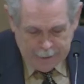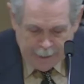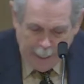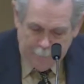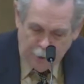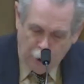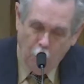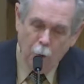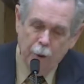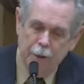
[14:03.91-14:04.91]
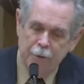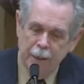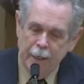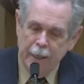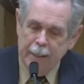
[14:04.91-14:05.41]
he came to Corinth
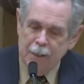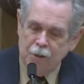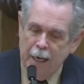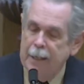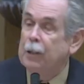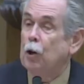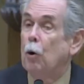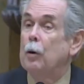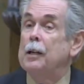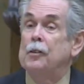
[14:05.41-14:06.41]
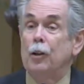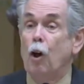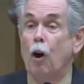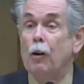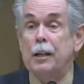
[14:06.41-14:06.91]
and he stayed in Corinth. The
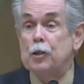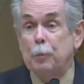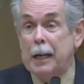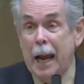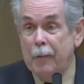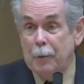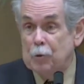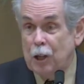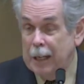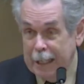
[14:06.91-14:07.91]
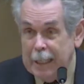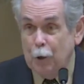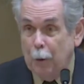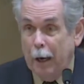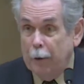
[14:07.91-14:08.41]
longest we have him staying
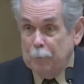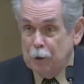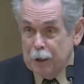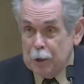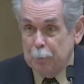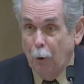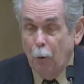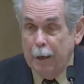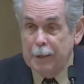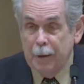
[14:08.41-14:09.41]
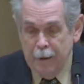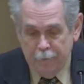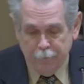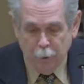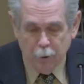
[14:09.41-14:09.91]
anywhere up to this point
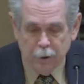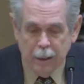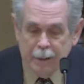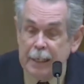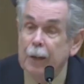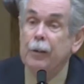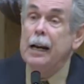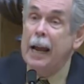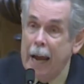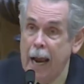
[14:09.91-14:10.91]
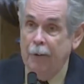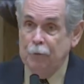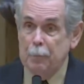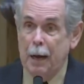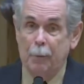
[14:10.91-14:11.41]
for a year and a
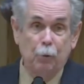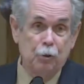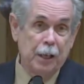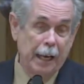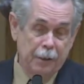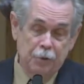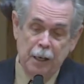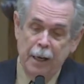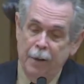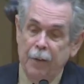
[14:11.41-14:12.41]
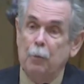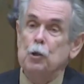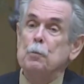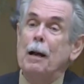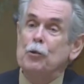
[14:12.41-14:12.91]
half, the Bible says. There
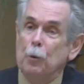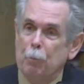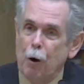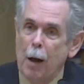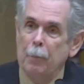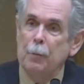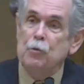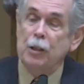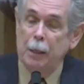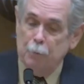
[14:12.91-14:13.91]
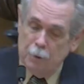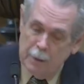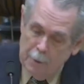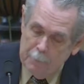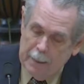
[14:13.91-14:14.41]
were special problems and there were
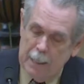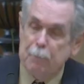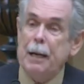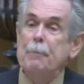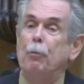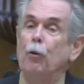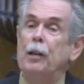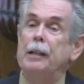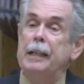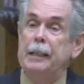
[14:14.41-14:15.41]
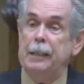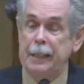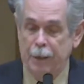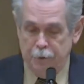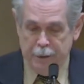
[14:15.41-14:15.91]
many people that needed
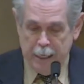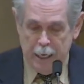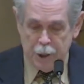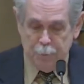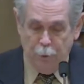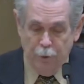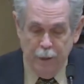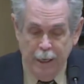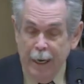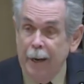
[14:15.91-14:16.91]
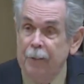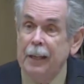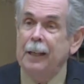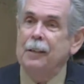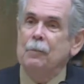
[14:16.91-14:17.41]
to hear the gospel. And
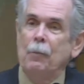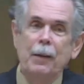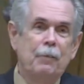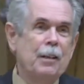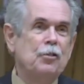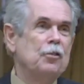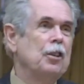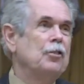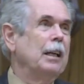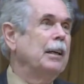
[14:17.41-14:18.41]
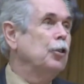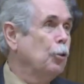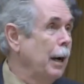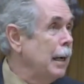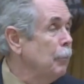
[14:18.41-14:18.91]
then this is just
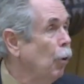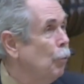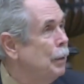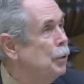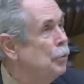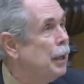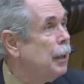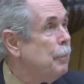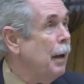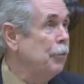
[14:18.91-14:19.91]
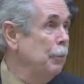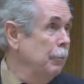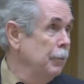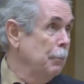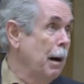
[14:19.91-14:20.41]
incredible when you think about the,
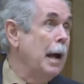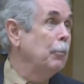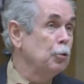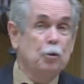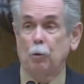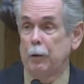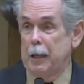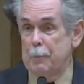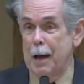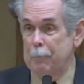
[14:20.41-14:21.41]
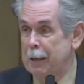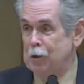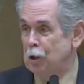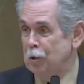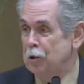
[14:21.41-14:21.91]
the Bible story about
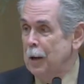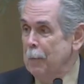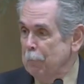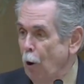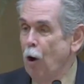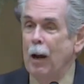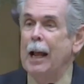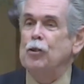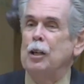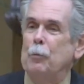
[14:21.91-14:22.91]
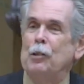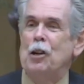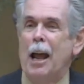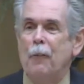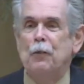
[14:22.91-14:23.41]
missions. Paul actually went
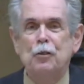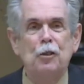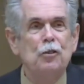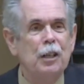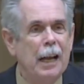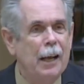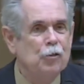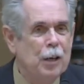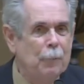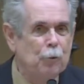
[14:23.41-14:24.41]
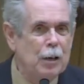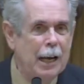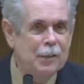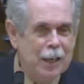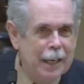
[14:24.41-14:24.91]
to Ephesus in Acts chapter
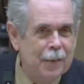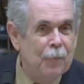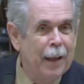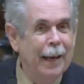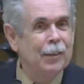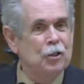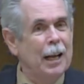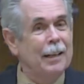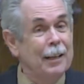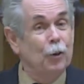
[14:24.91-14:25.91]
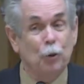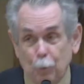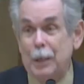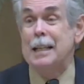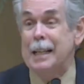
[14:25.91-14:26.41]
19 and stayed there three